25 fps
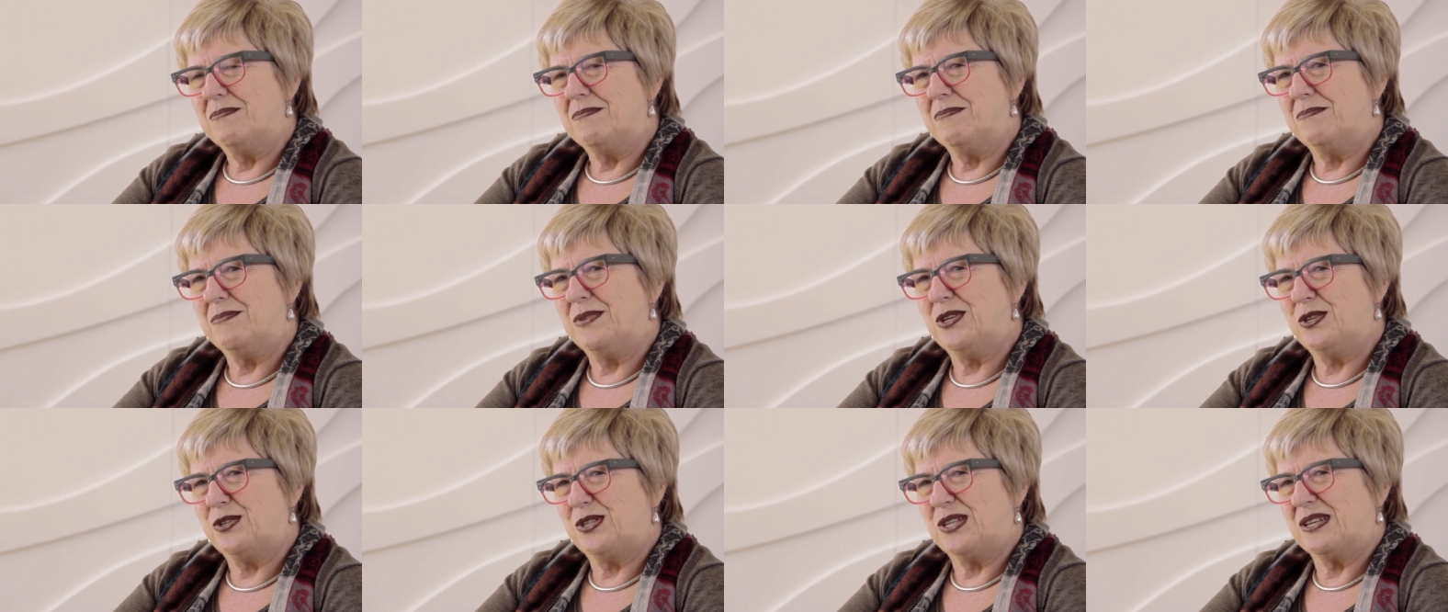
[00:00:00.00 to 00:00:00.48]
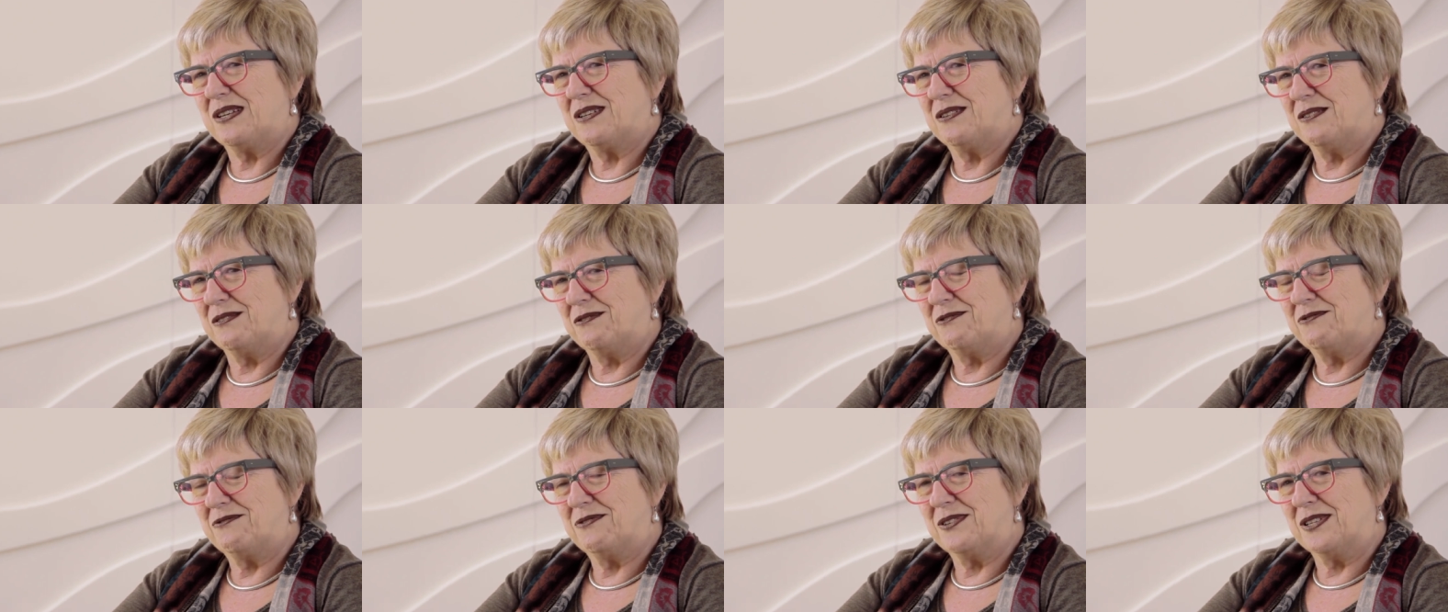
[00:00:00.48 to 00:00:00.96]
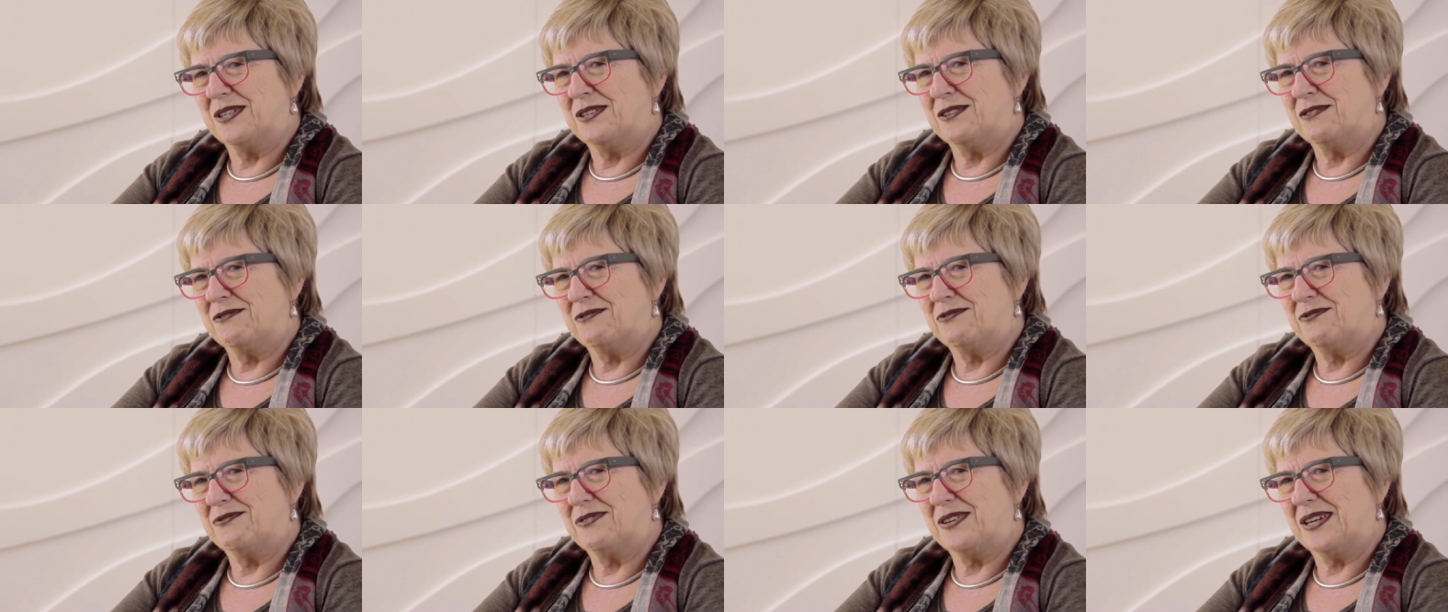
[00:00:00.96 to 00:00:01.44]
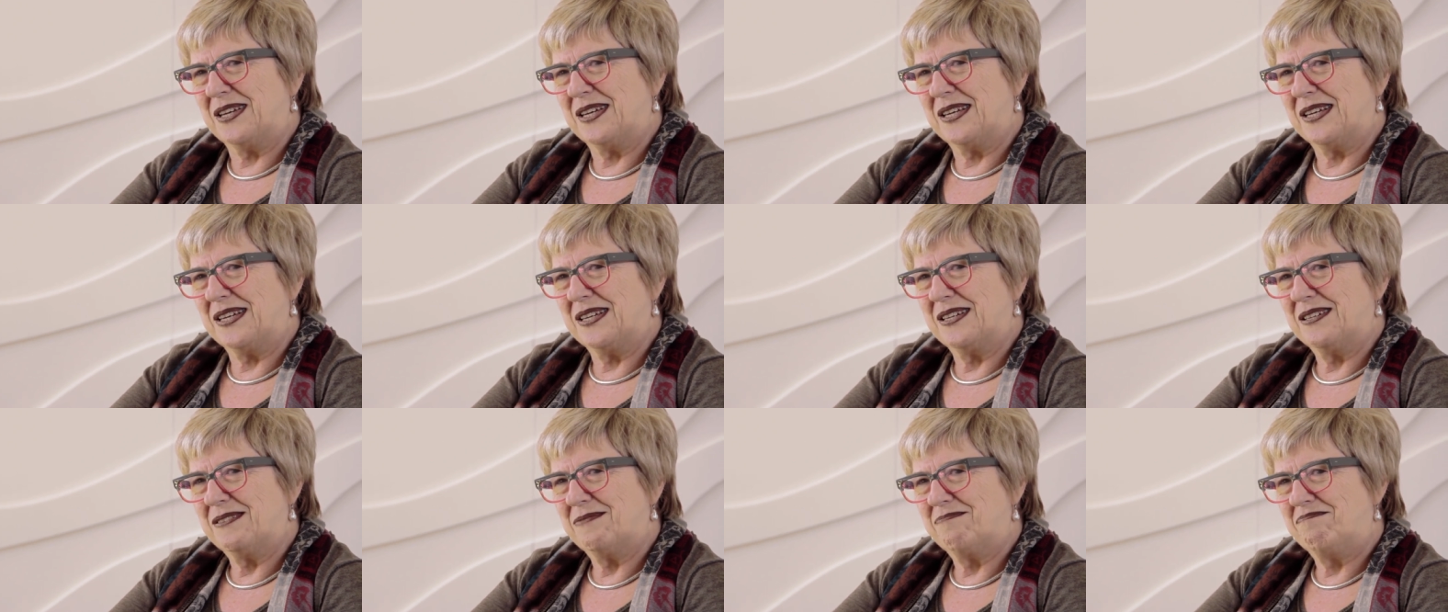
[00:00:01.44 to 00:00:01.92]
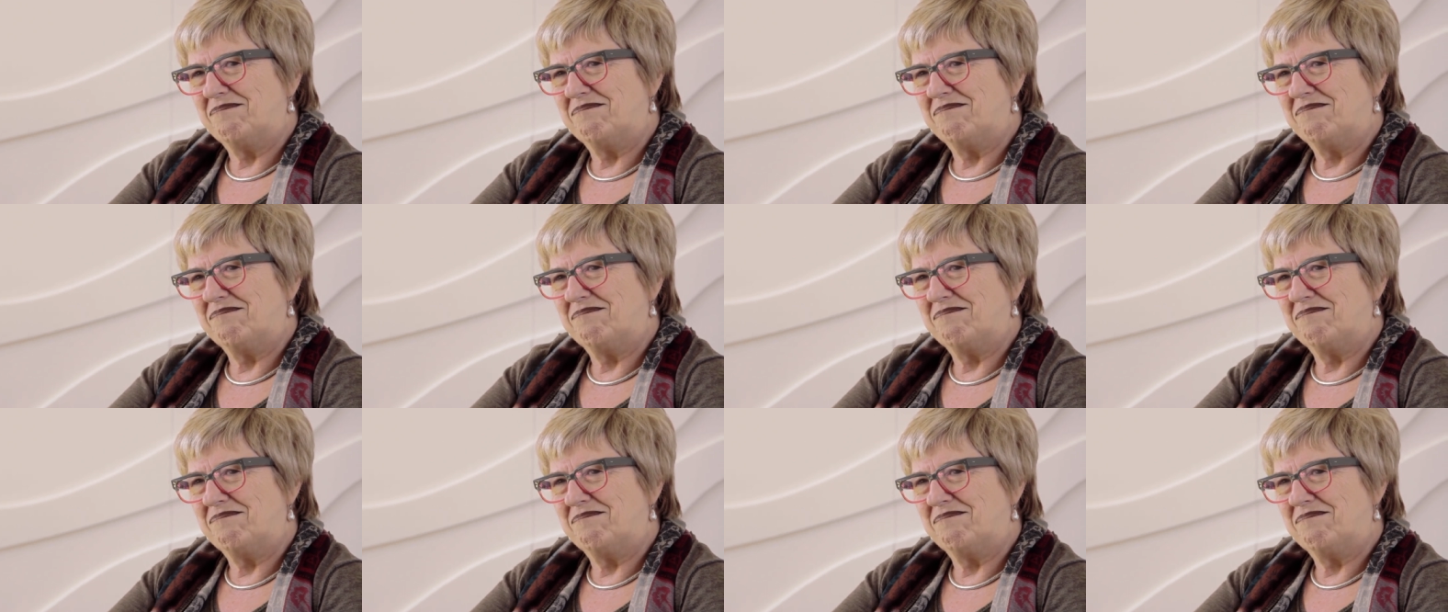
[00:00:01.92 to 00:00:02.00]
music of, of uh,